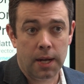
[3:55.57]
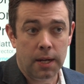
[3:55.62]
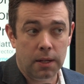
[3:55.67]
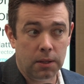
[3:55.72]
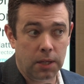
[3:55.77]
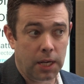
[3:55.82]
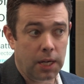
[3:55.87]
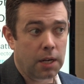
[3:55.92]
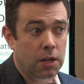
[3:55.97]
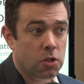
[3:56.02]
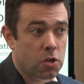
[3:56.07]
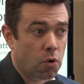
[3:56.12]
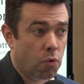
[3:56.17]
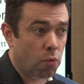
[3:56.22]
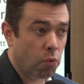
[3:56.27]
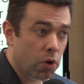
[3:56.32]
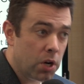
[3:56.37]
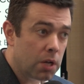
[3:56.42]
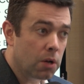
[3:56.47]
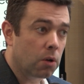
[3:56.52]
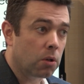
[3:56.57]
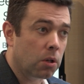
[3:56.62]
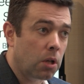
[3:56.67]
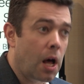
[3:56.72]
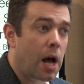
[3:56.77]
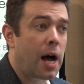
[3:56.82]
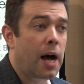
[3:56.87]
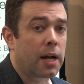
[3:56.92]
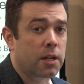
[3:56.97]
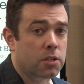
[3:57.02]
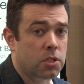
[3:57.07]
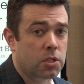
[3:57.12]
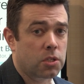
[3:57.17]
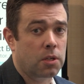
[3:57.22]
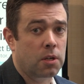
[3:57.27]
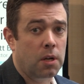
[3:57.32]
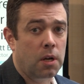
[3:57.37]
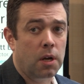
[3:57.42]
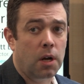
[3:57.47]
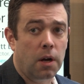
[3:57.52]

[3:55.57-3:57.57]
leading to real loss